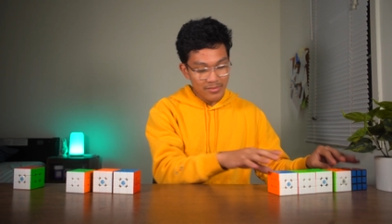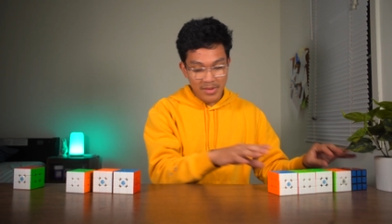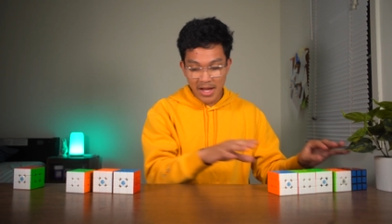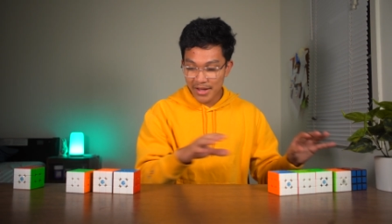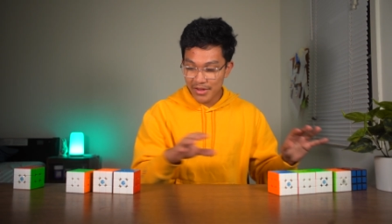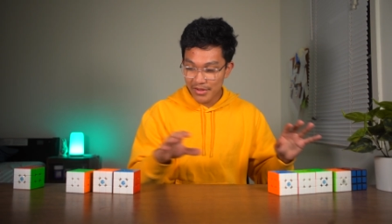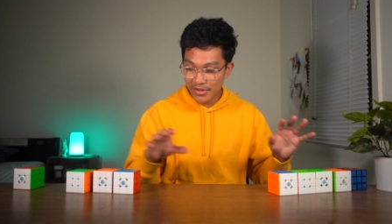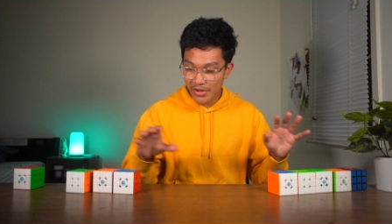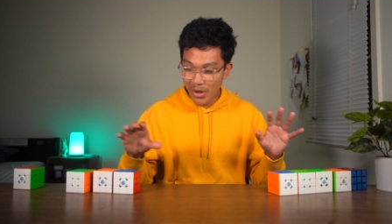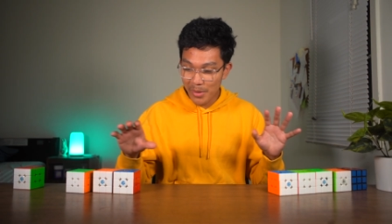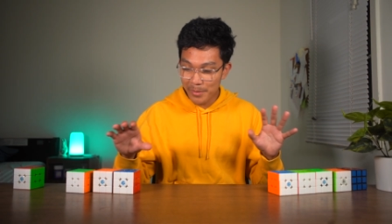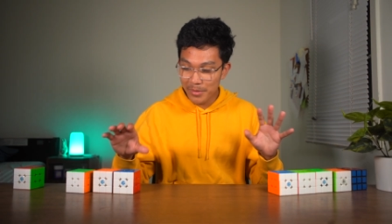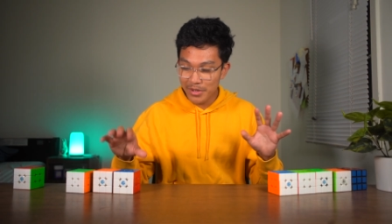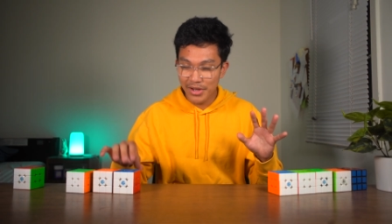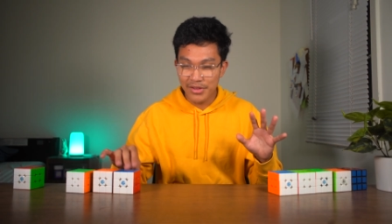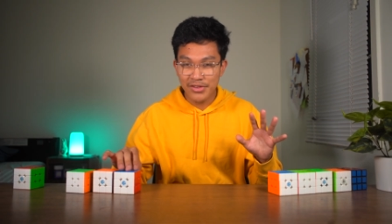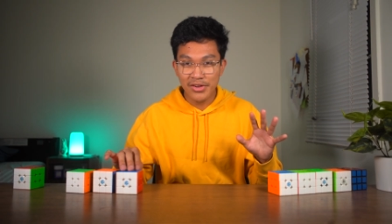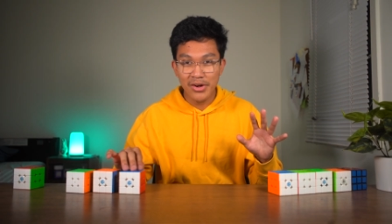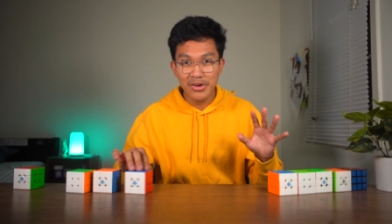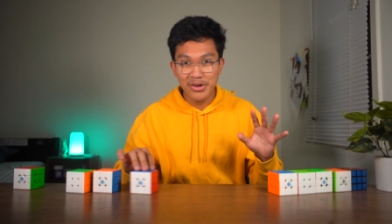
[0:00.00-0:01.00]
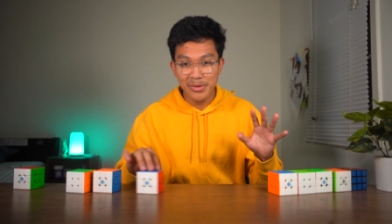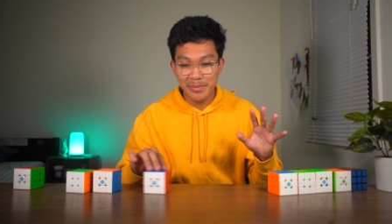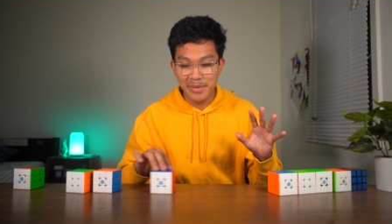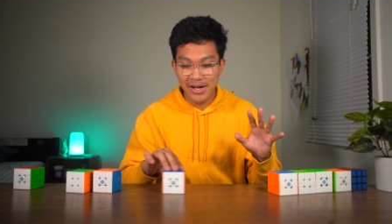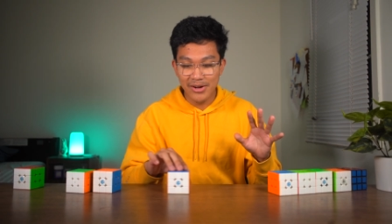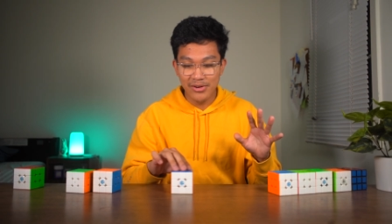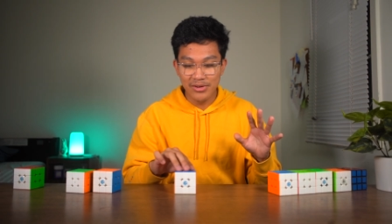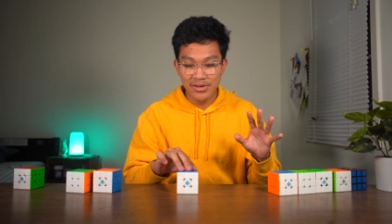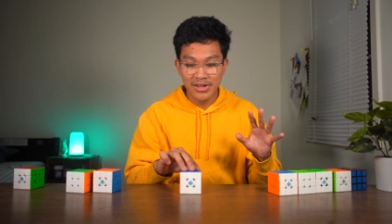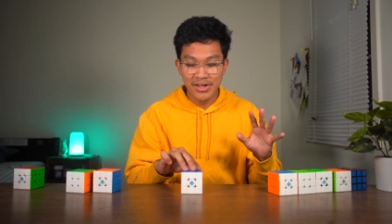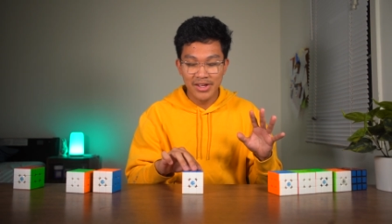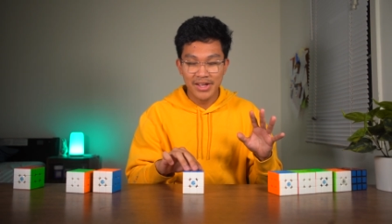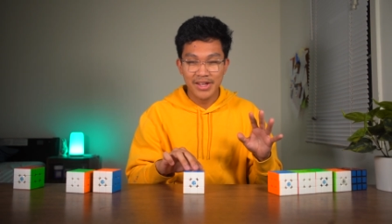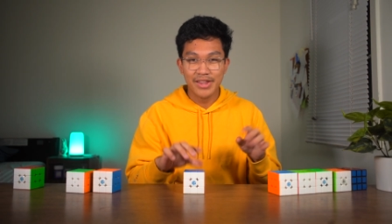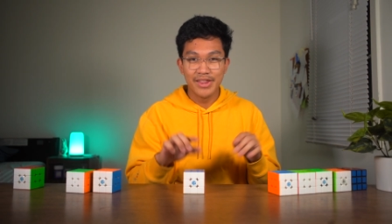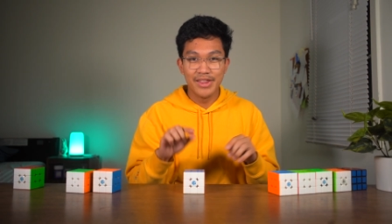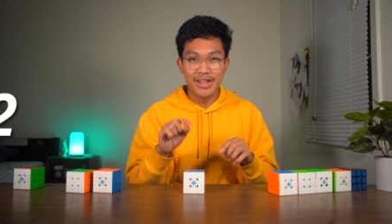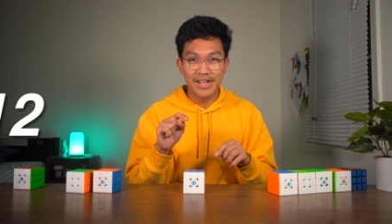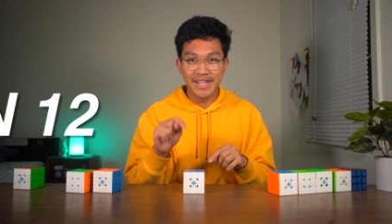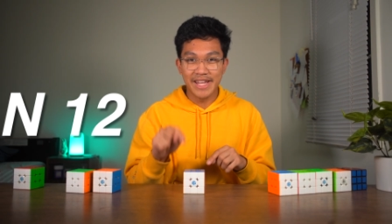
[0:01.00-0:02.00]
And so I'm gonna talk about
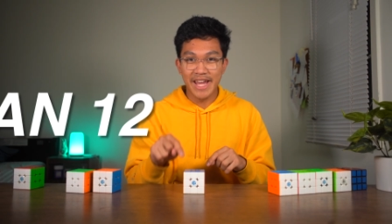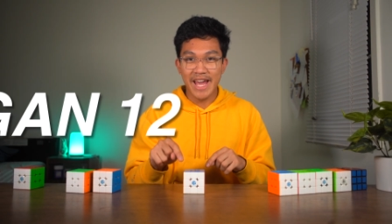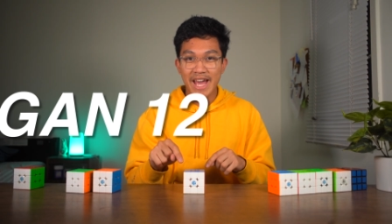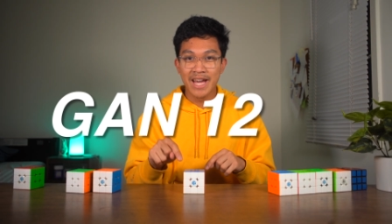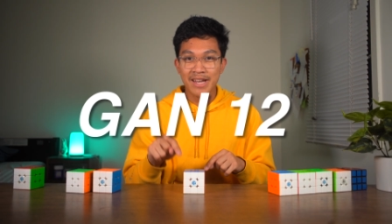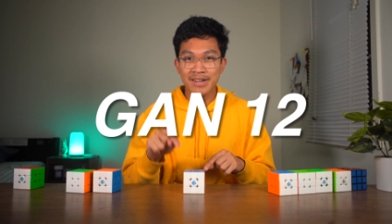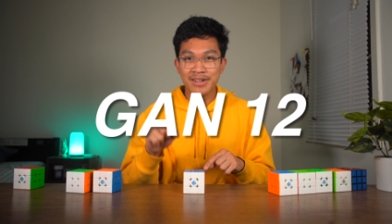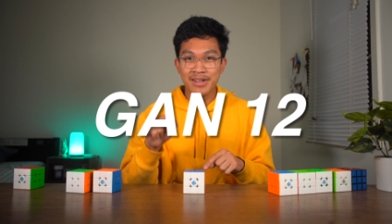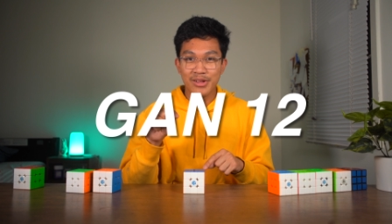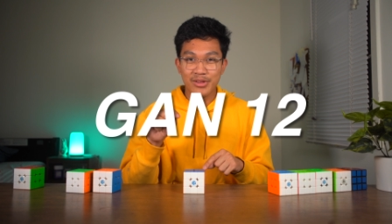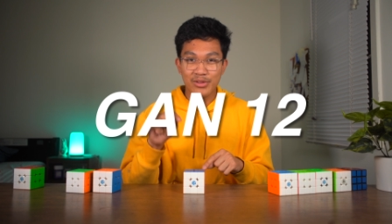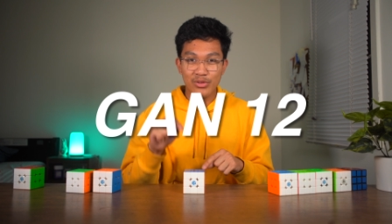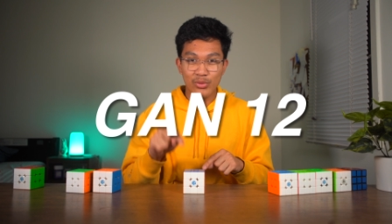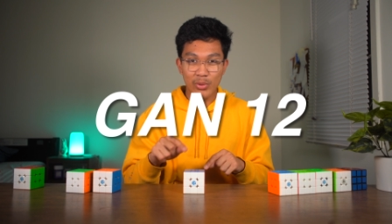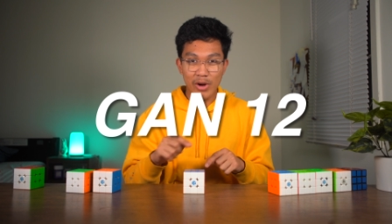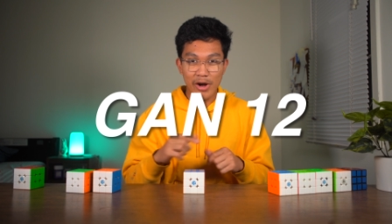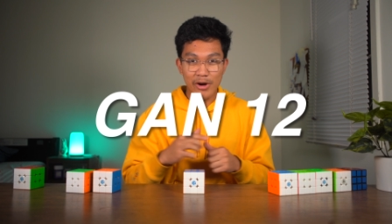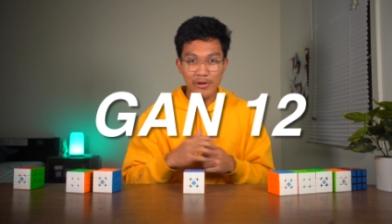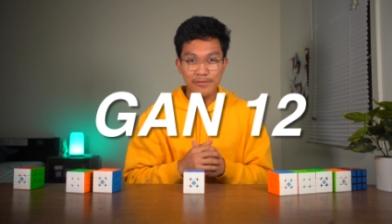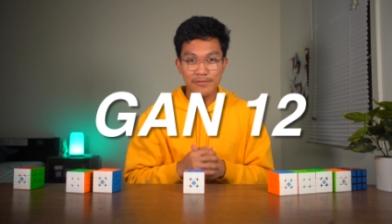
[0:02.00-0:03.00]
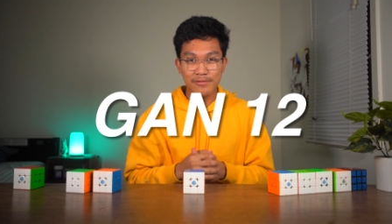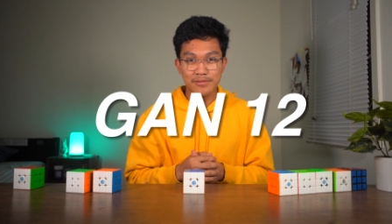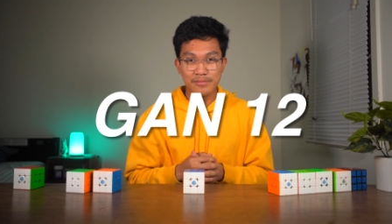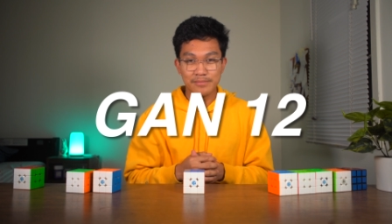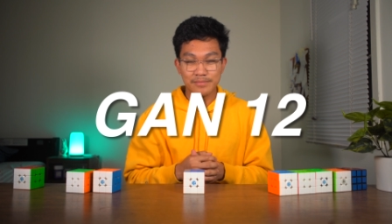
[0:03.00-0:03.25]
the GAN 12.